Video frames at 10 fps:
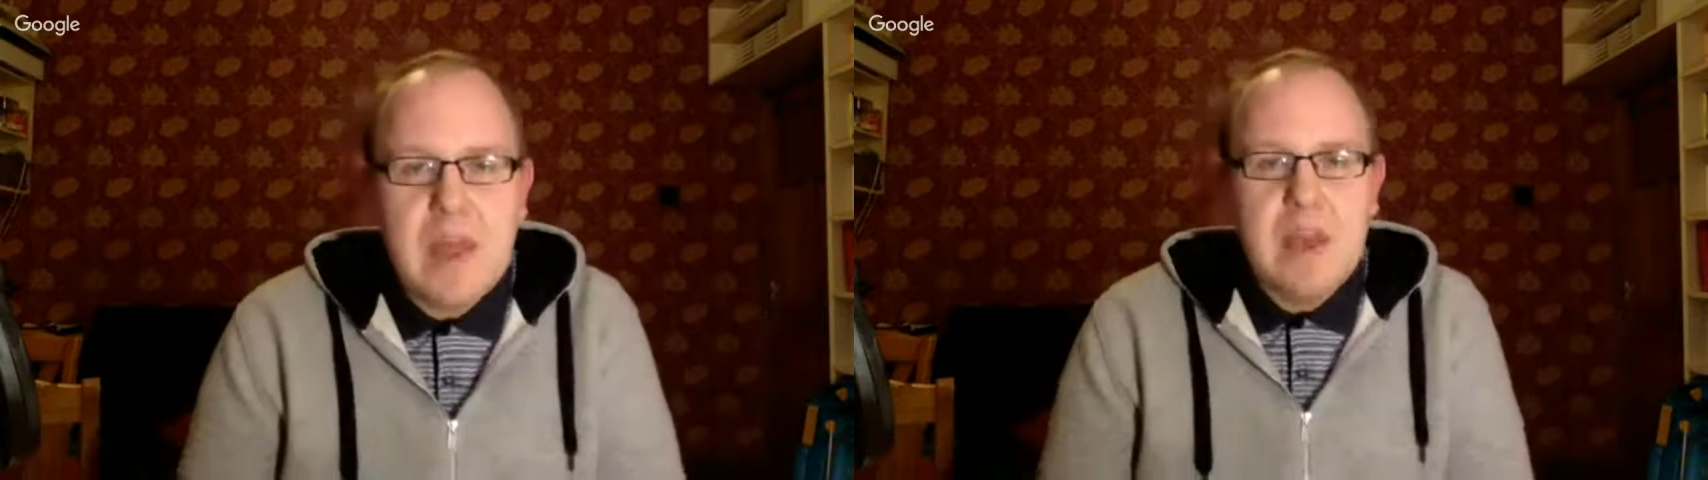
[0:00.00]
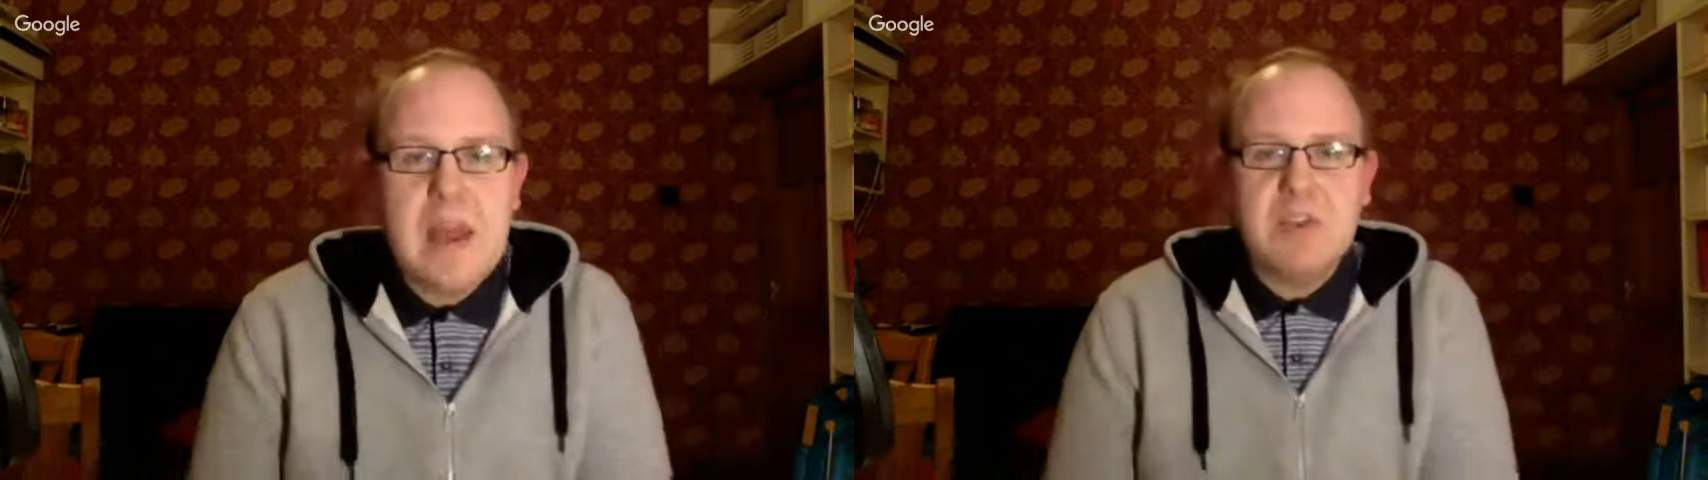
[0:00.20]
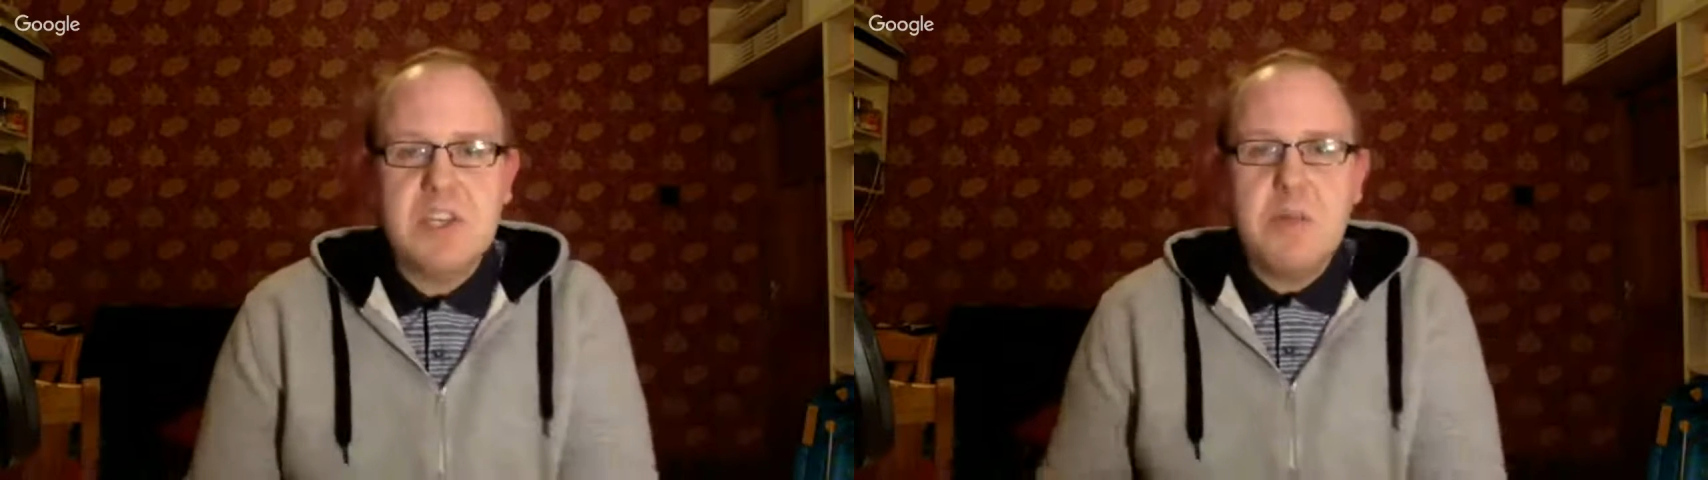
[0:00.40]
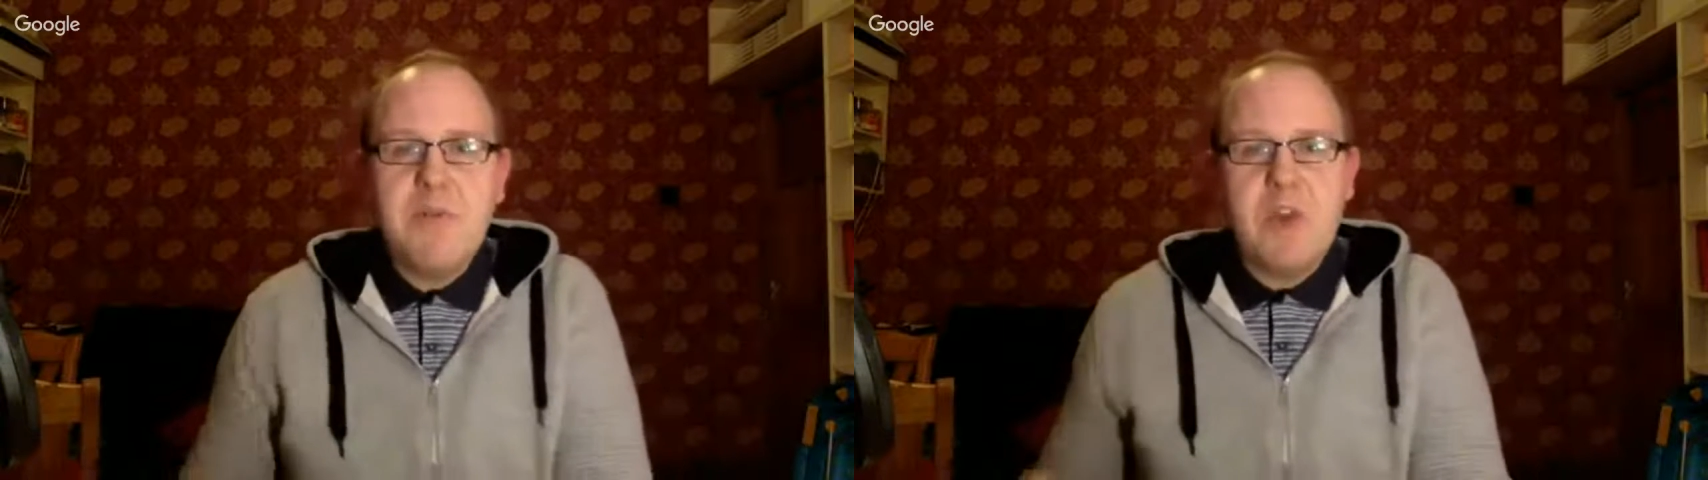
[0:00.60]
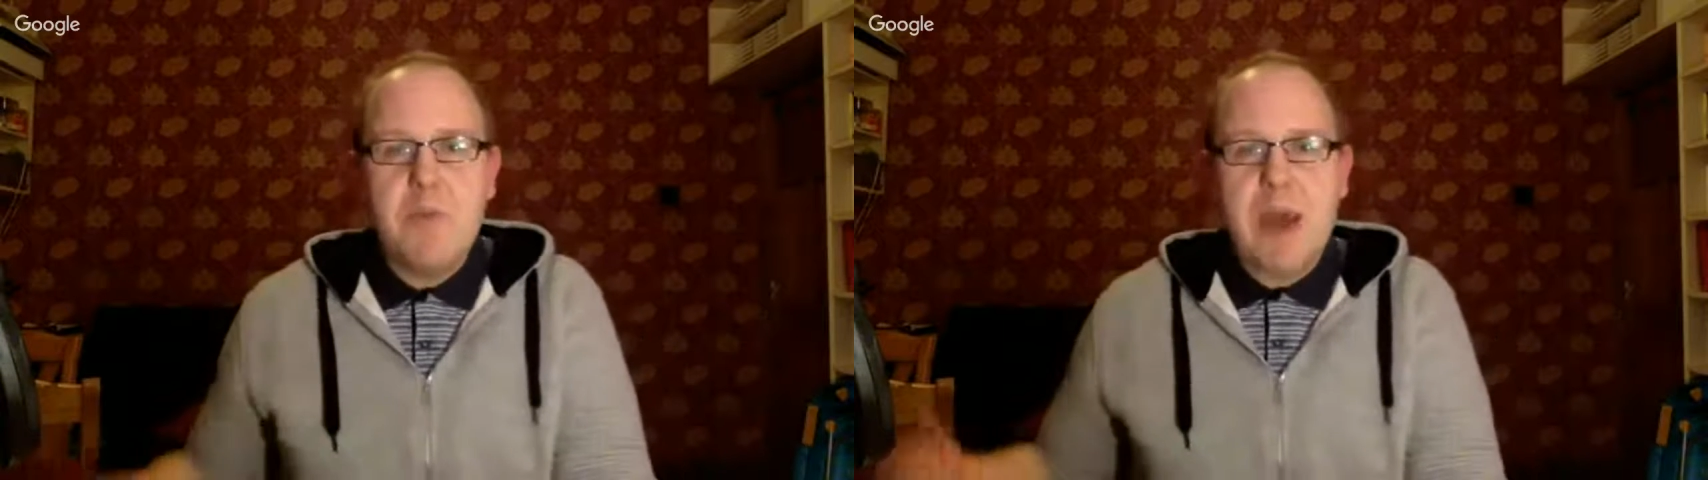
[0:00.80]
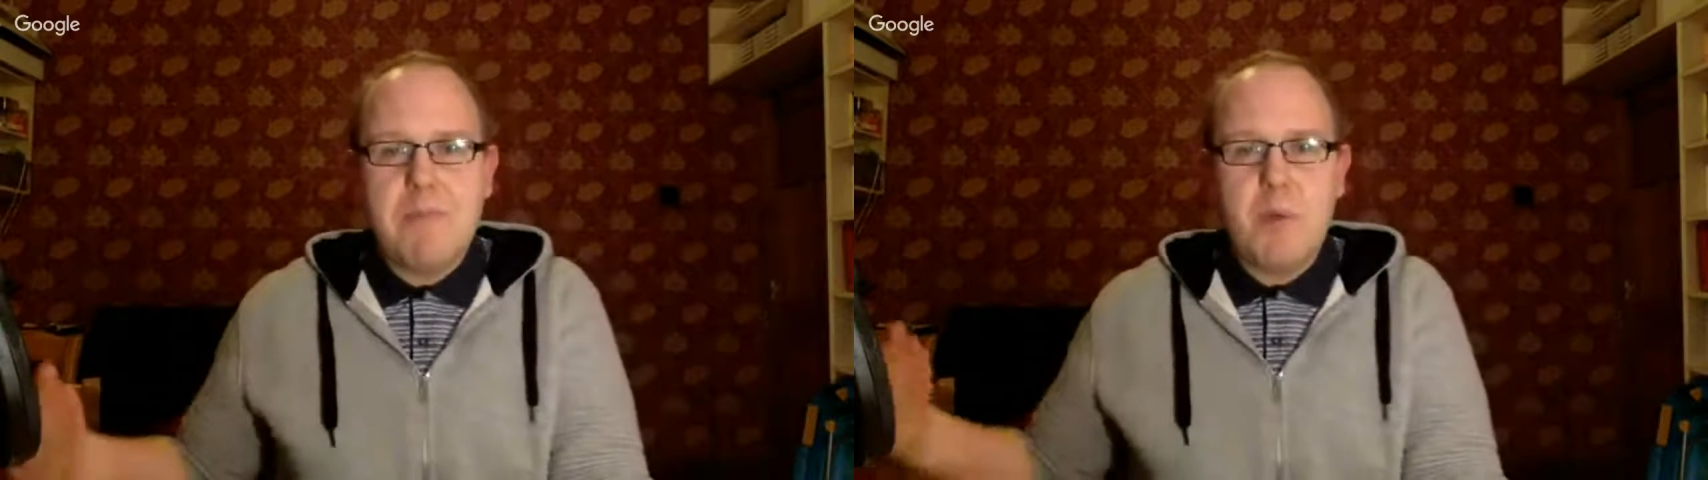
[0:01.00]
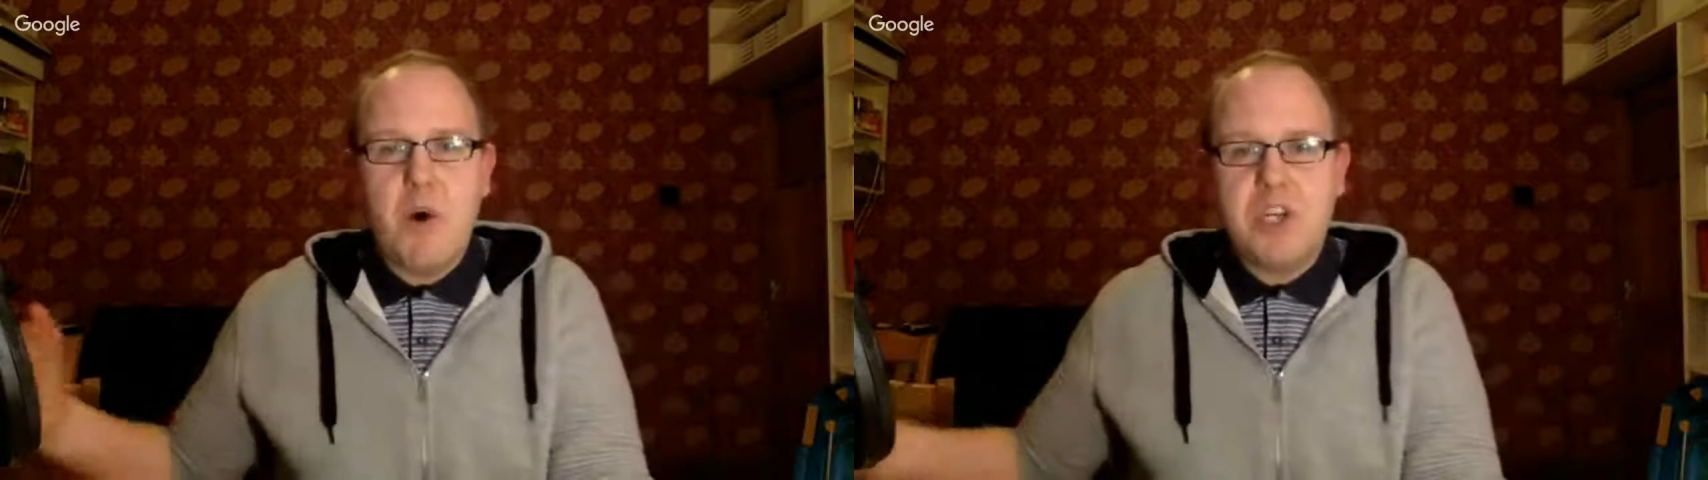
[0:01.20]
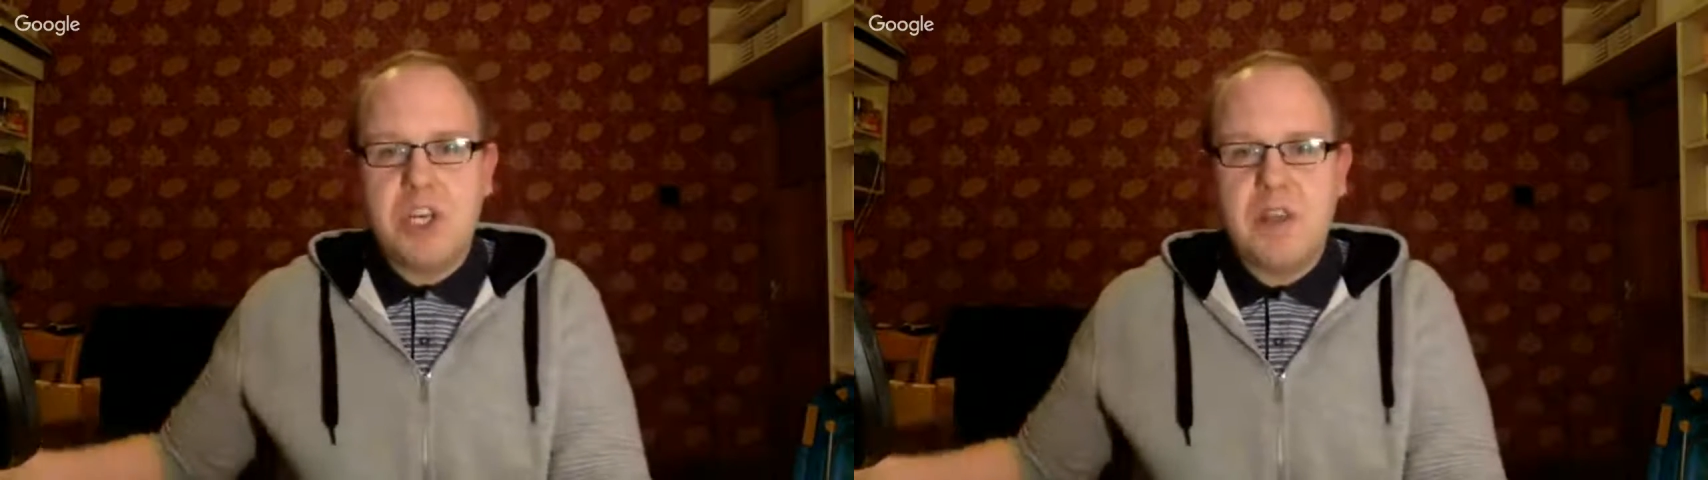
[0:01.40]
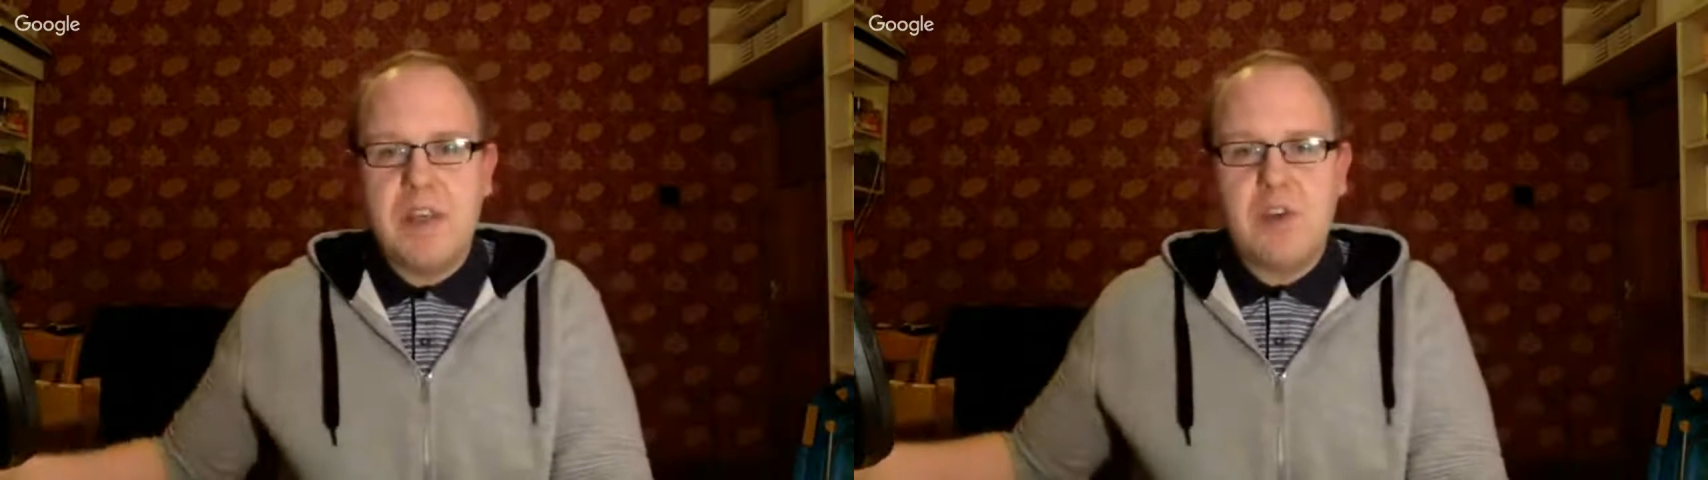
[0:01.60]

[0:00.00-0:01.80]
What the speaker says: Now, some of you might be watching this